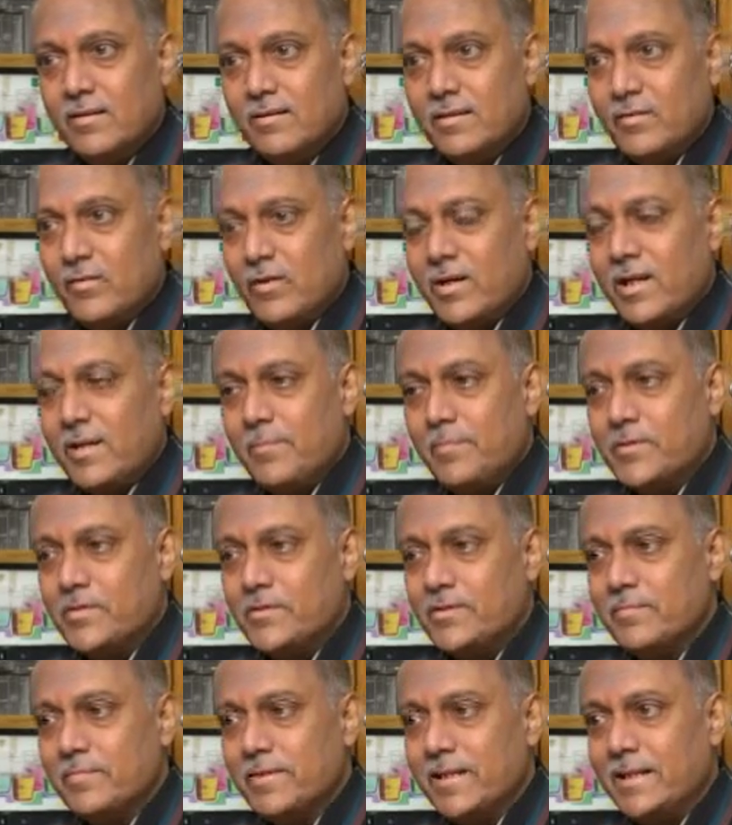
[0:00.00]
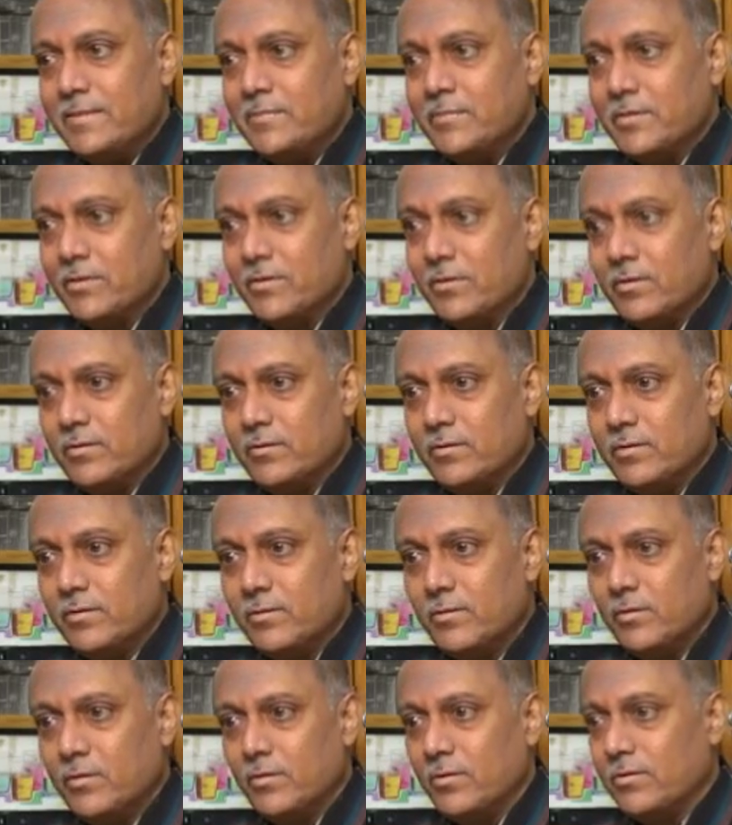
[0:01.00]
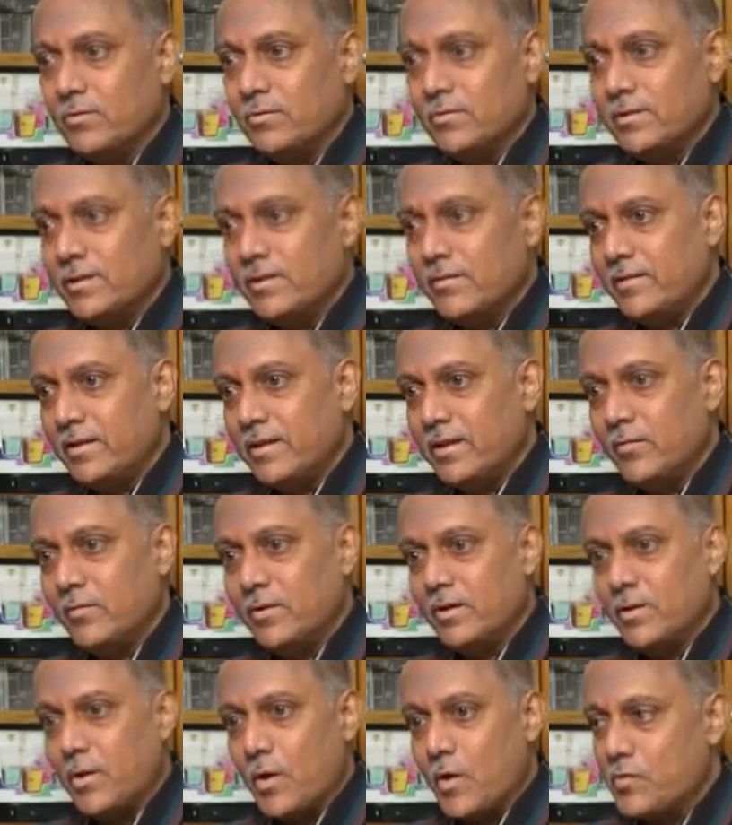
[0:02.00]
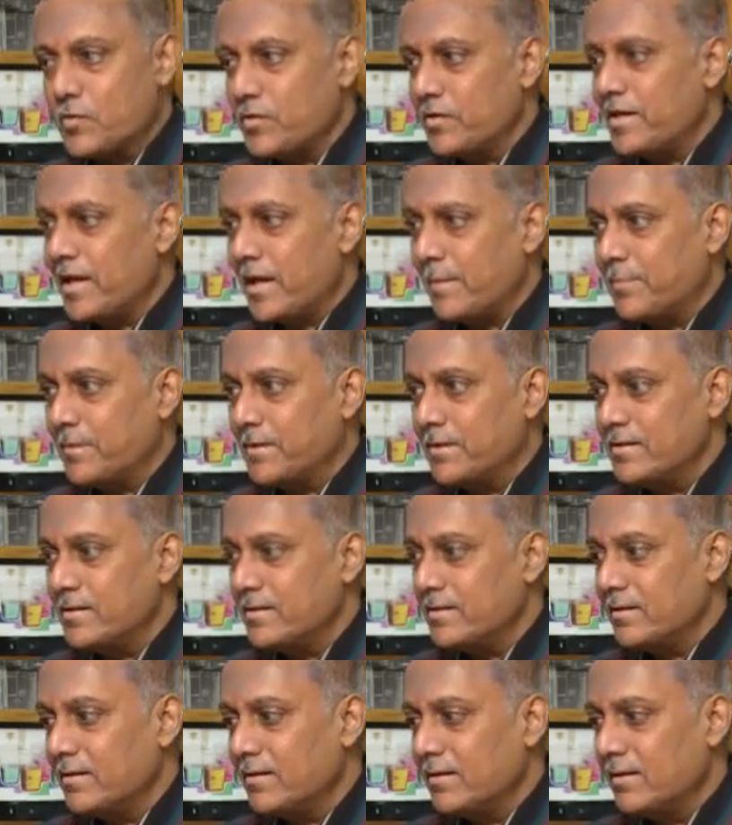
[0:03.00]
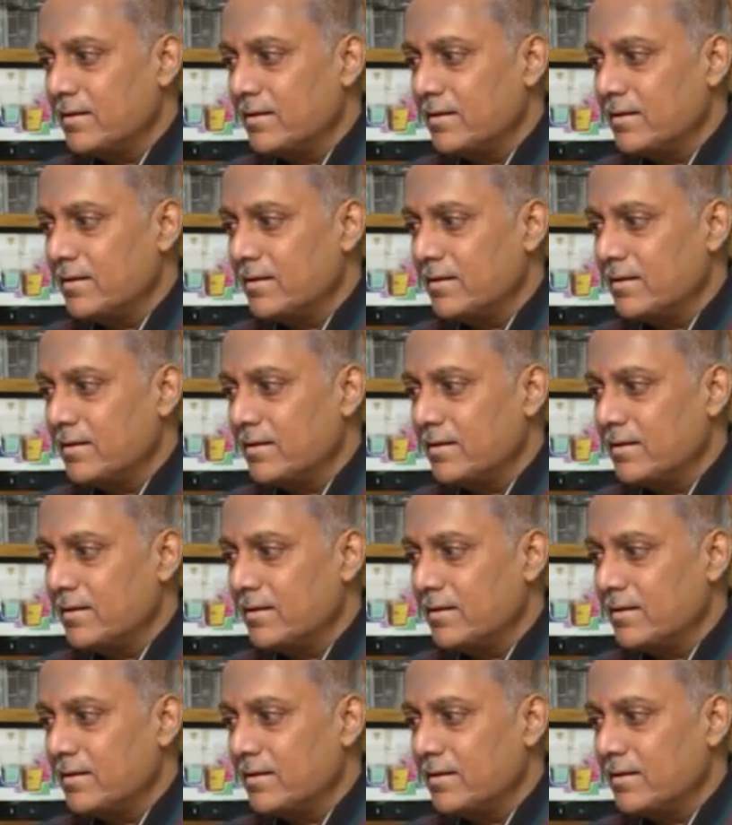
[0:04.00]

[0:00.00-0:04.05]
See what happens sometimes, in the real world also it happens.